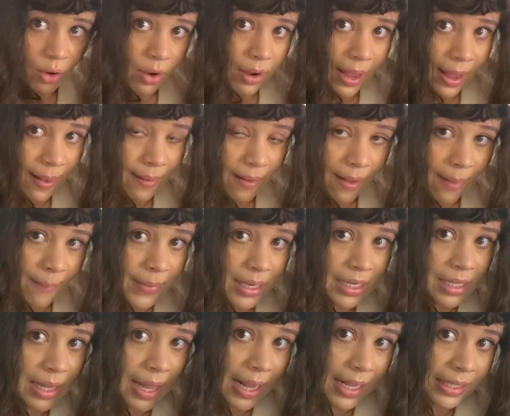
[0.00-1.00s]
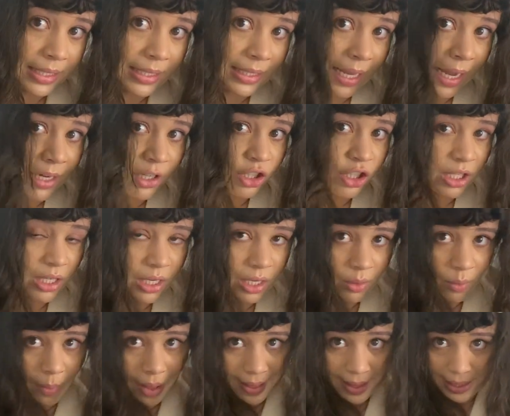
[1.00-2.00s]
okay, I'm gonna like section
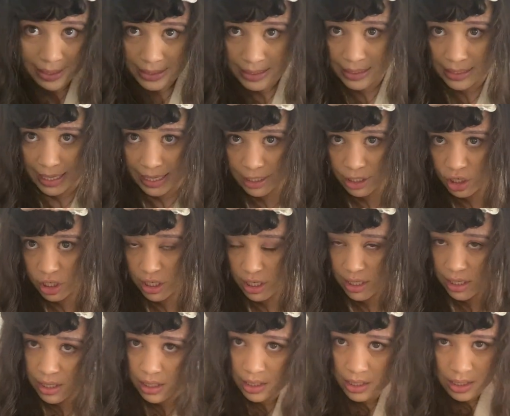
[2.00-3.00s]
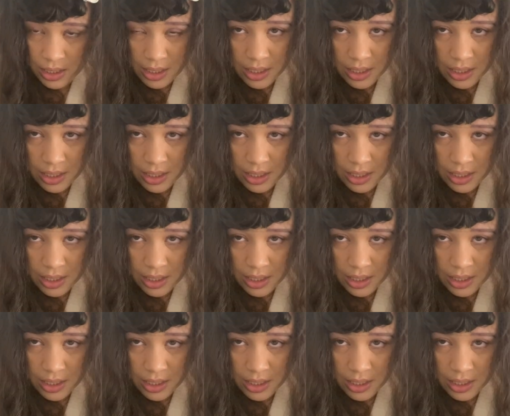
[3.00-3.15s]
while I section.